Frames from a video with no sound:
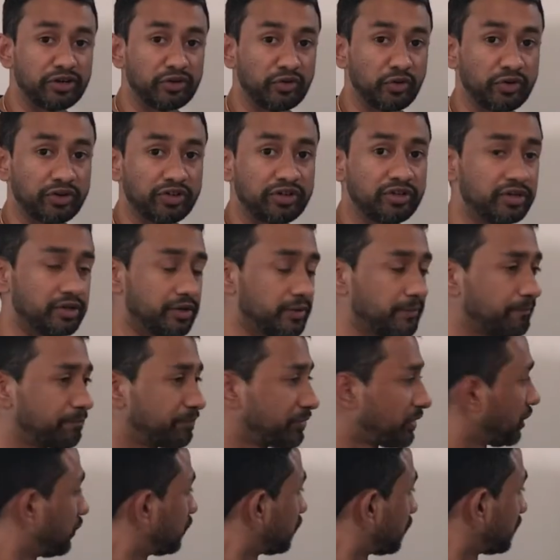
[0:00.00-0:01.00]
node here,
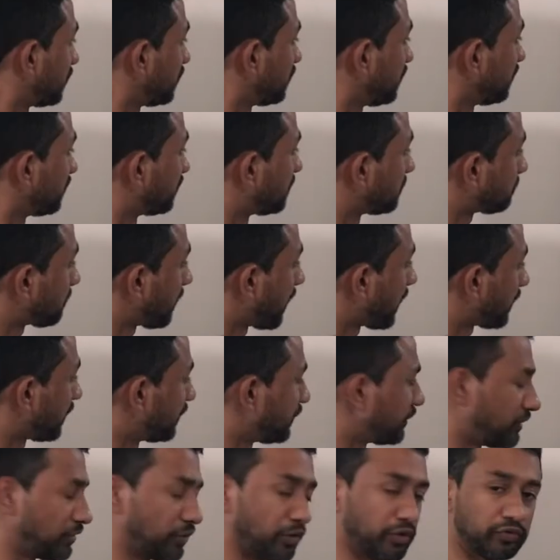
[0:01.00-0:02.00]
so this is the
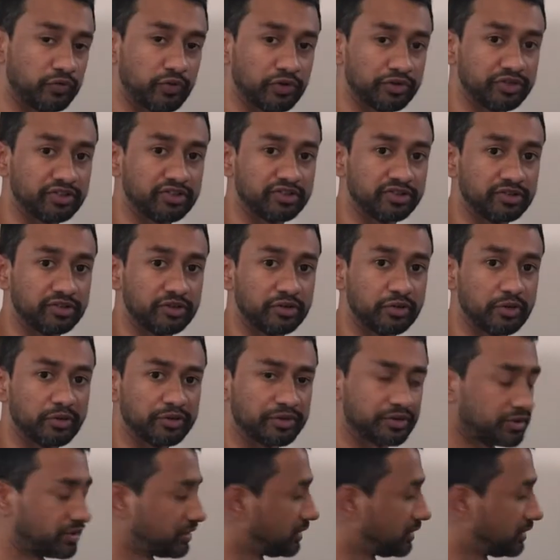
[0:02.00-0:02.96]
parent node for this node,